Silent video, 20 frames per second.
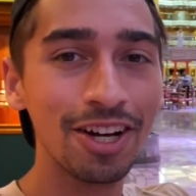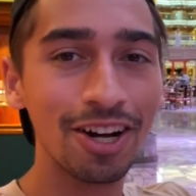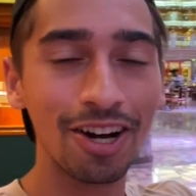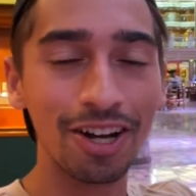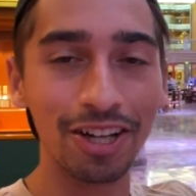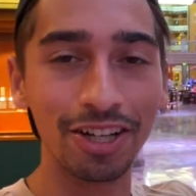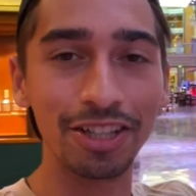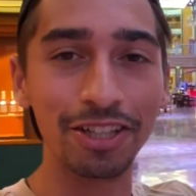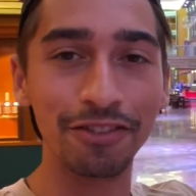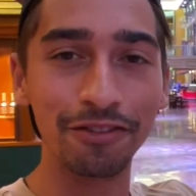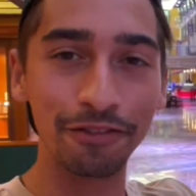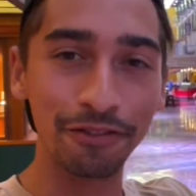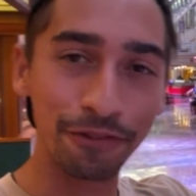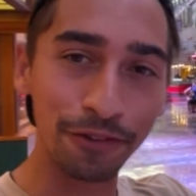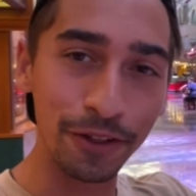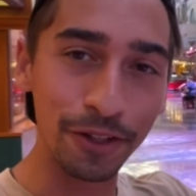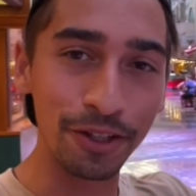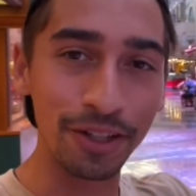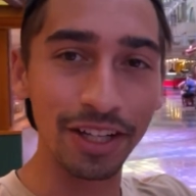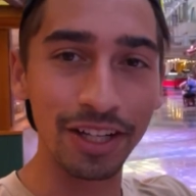All the different
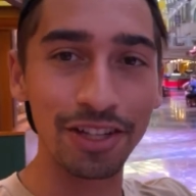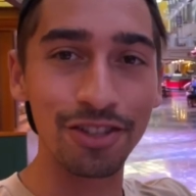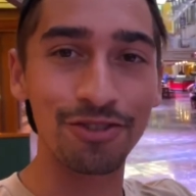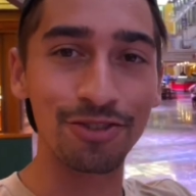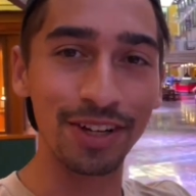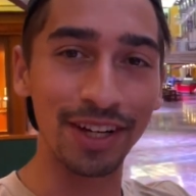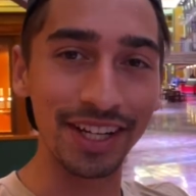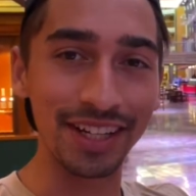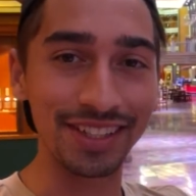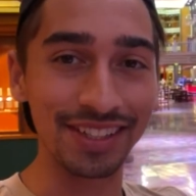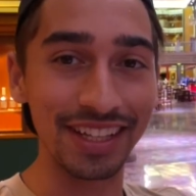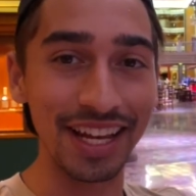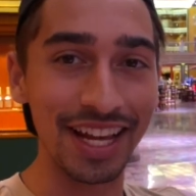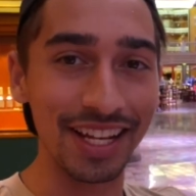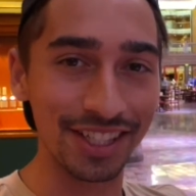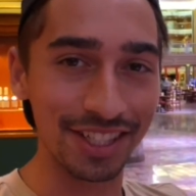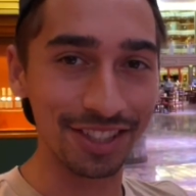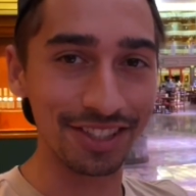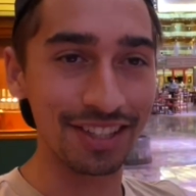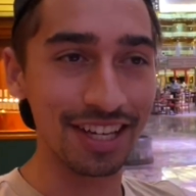food and drinks and
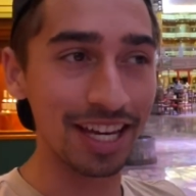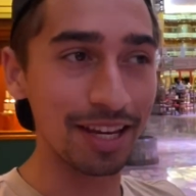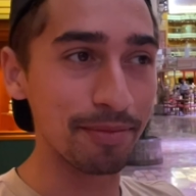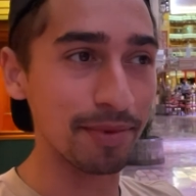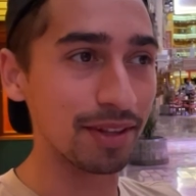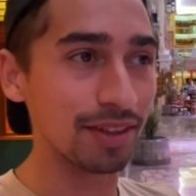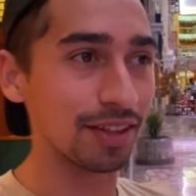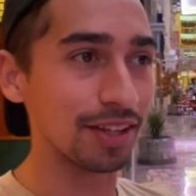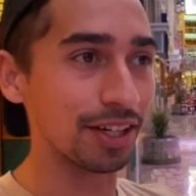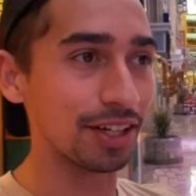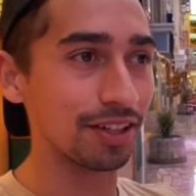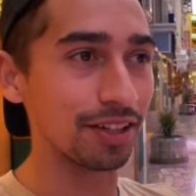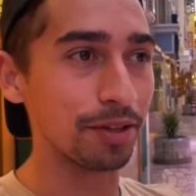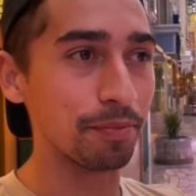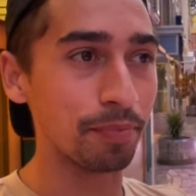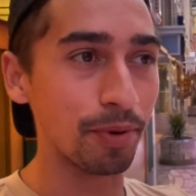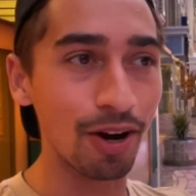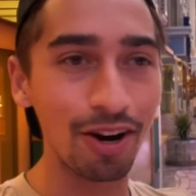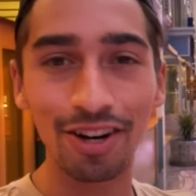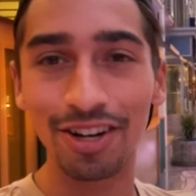entertainment, literally
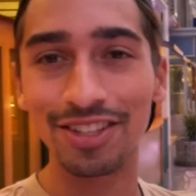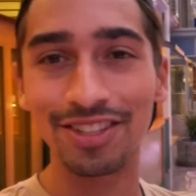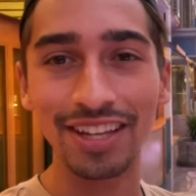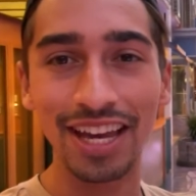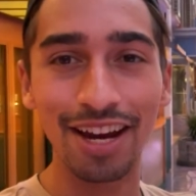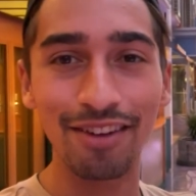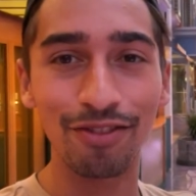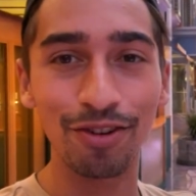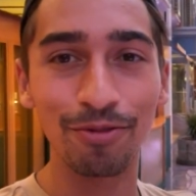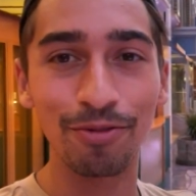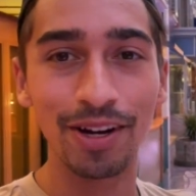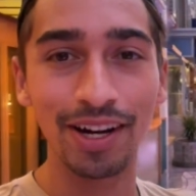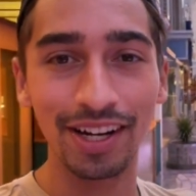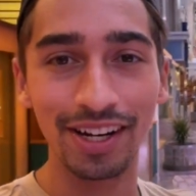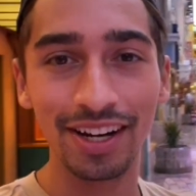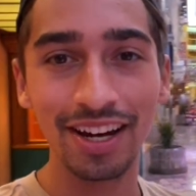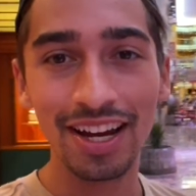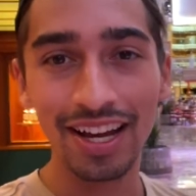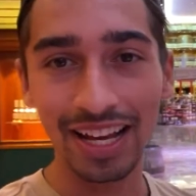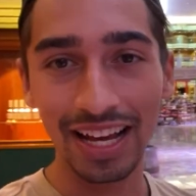bars
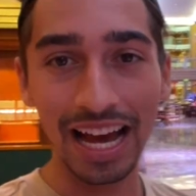everywhere.